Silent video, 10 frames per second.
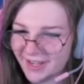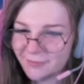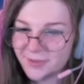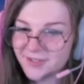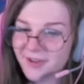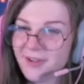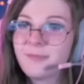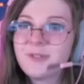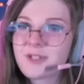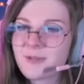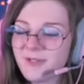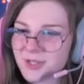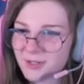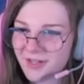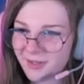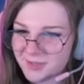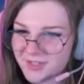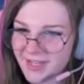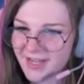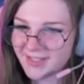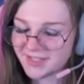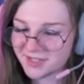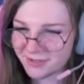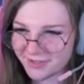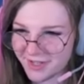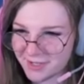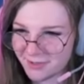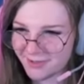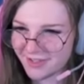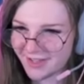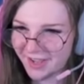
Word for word: I've no, I've been just been straight up sent Discord Nitro a lot.